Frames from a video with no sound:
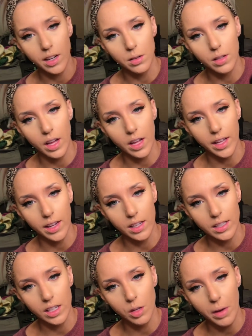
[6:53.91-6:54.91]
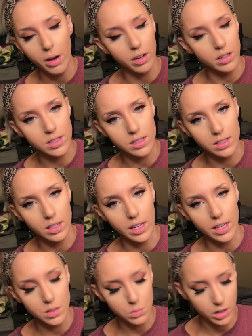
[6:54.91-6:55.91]
I like a yellow powder. This is the
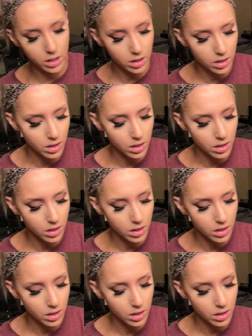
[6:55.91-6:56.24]
NYX one.